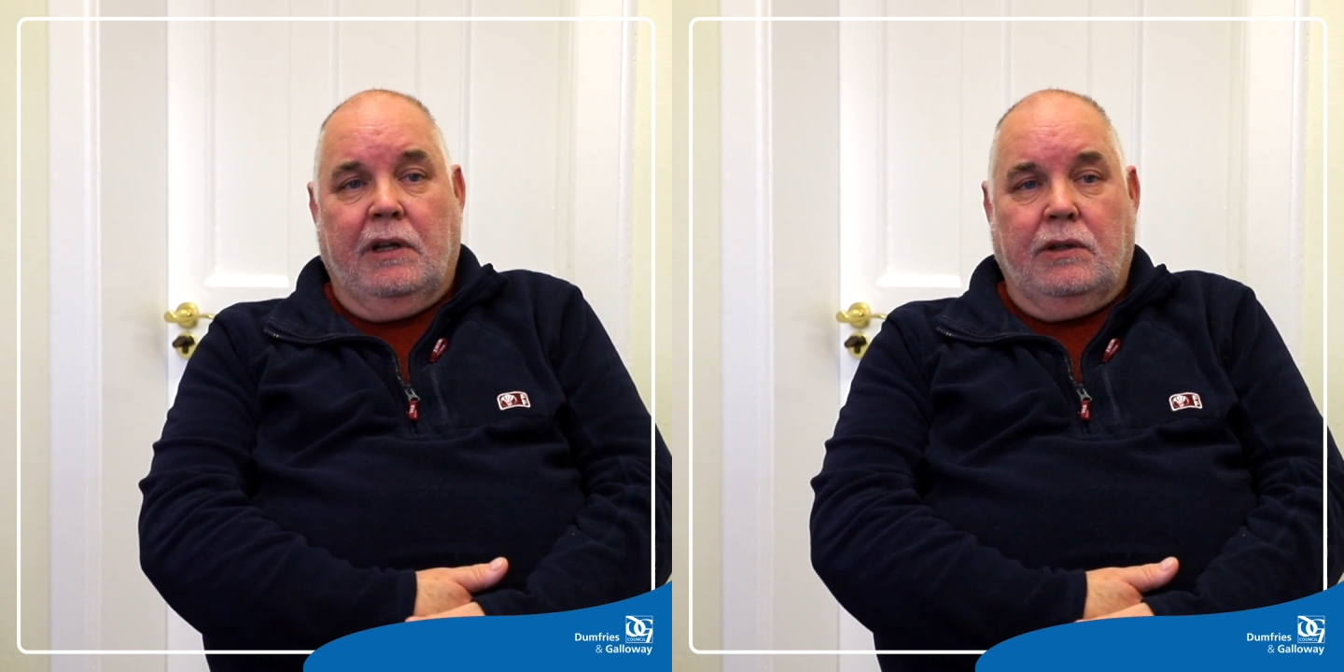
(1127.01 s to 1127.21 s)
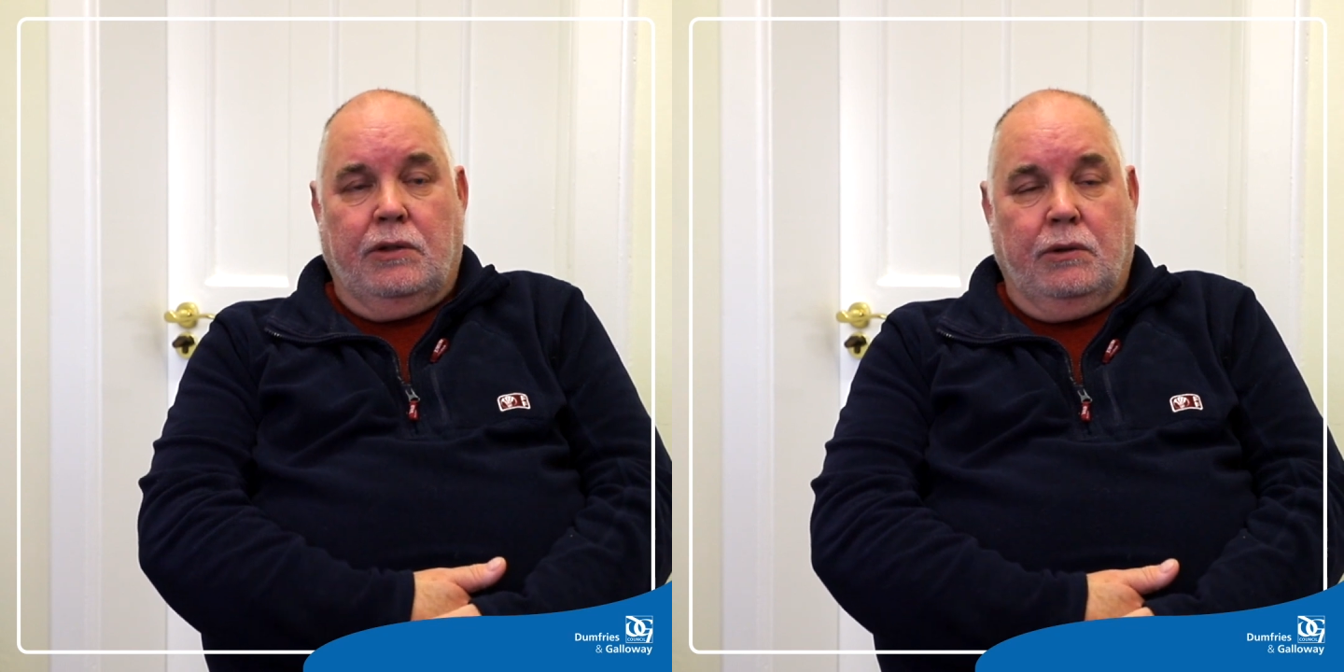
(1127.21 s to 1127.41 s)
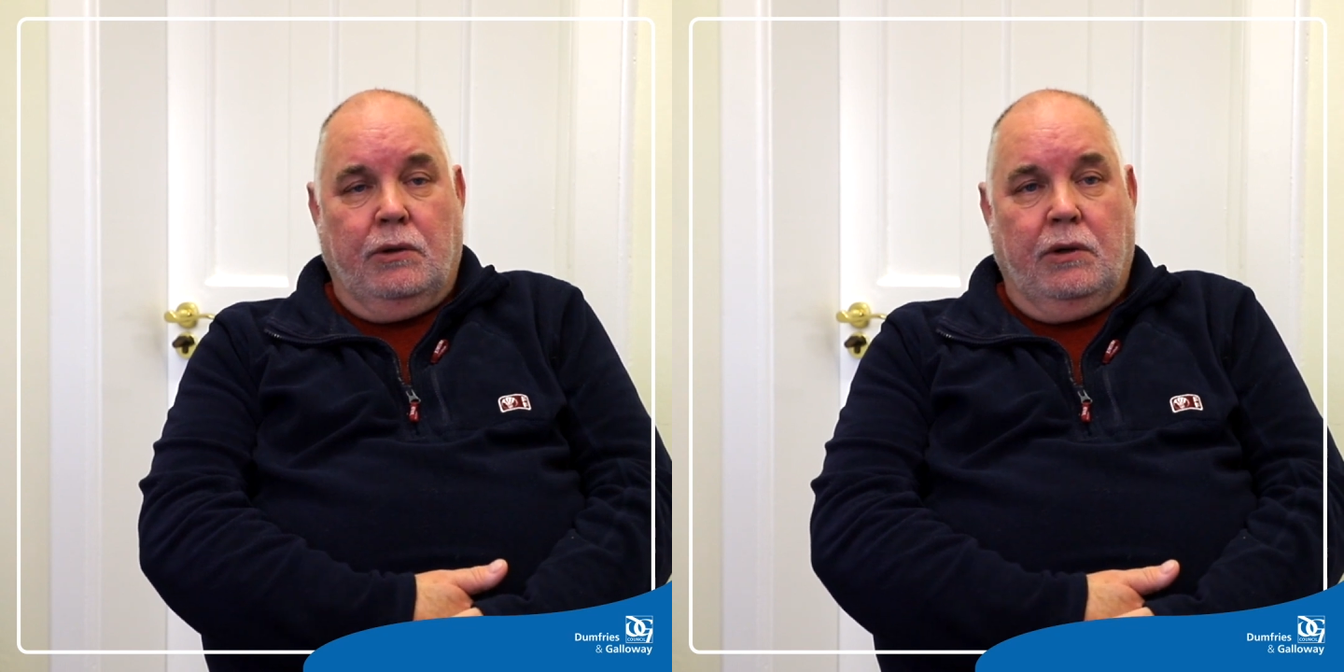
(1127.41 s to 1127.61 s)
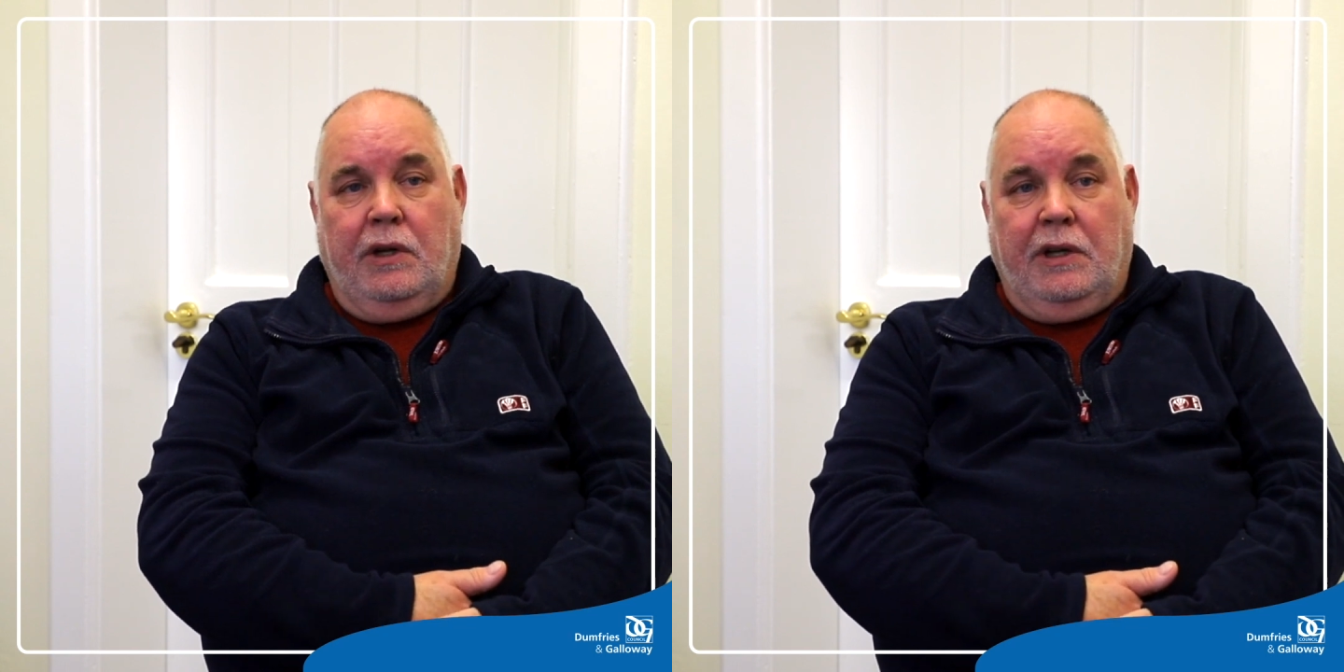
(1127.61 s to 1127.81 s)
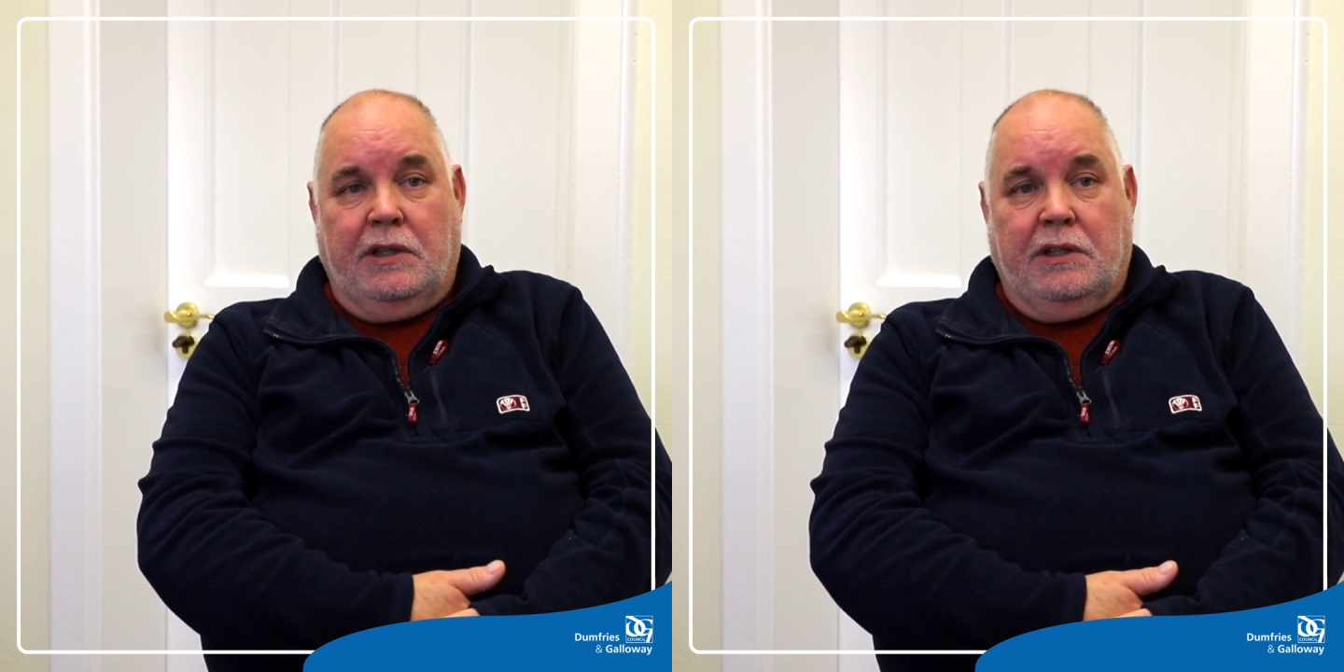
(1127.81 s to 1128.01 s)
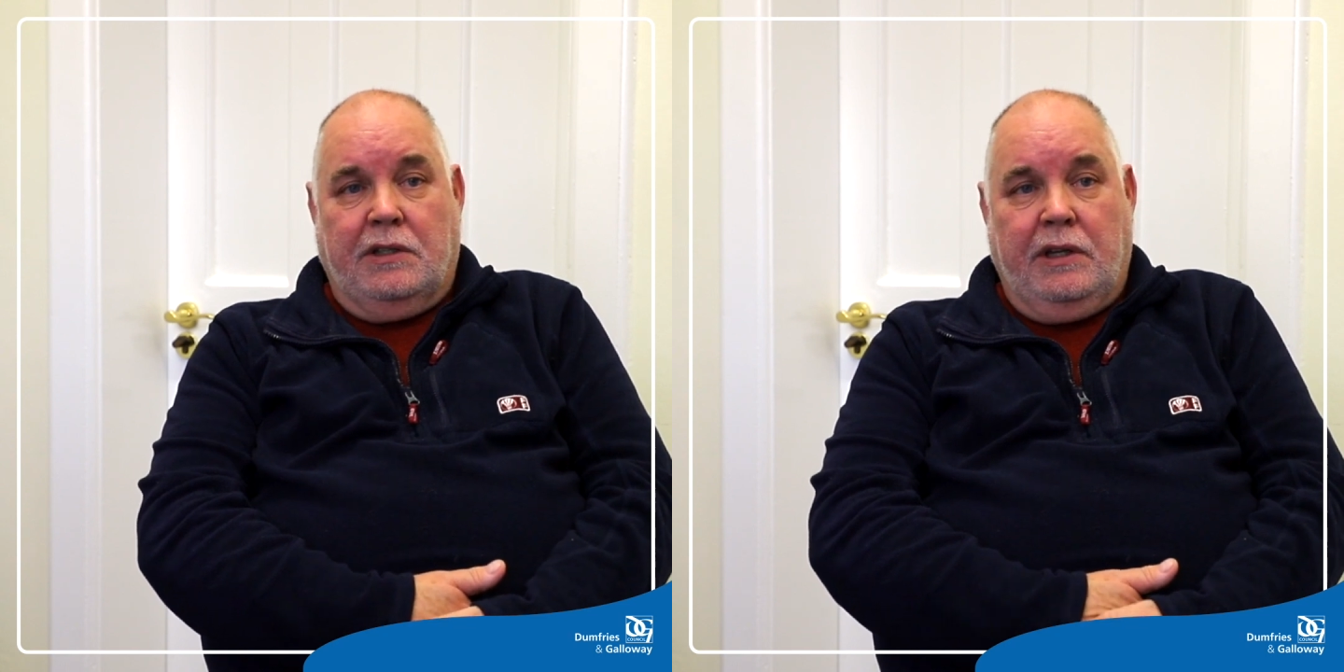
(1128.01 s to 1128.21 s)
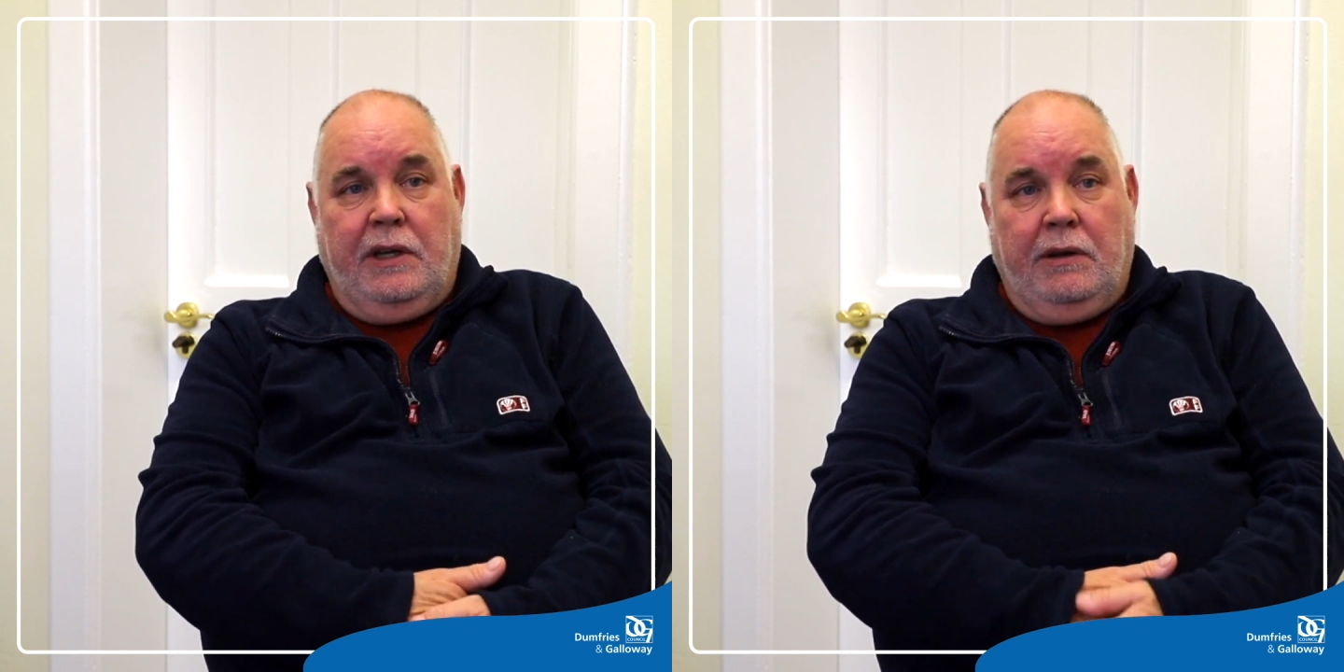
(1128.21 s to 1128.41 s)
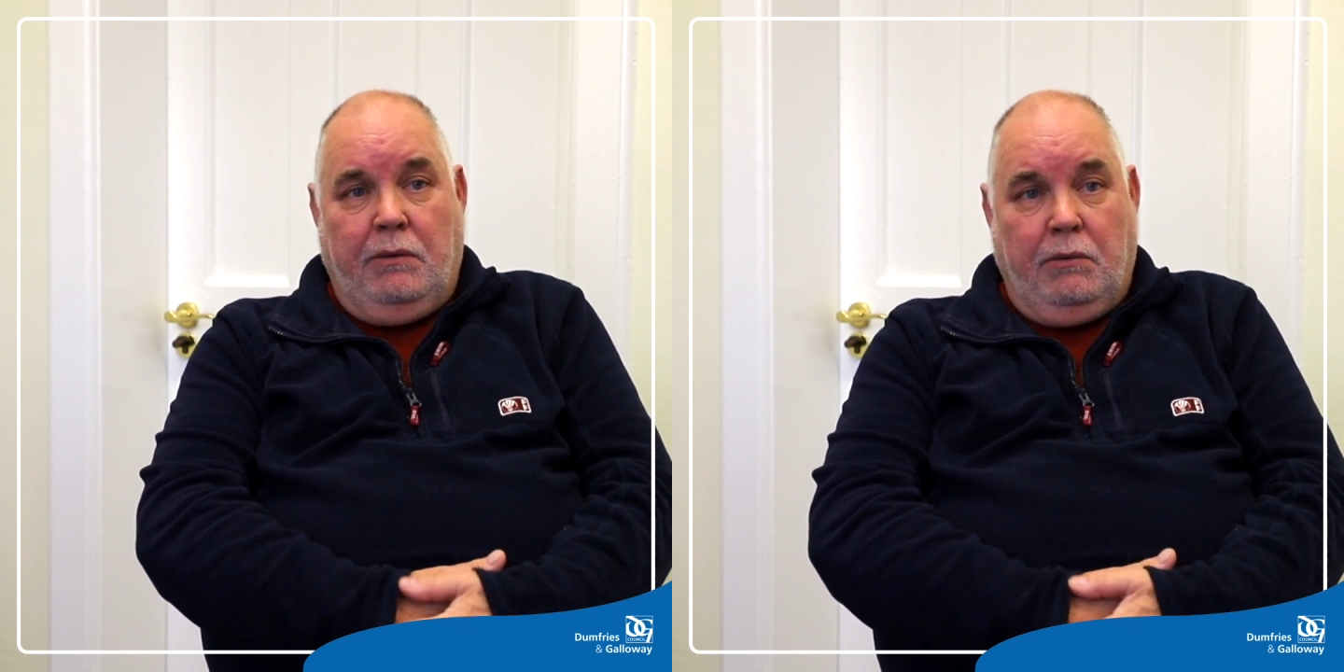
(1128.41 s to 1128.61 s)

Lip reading: So, as I say,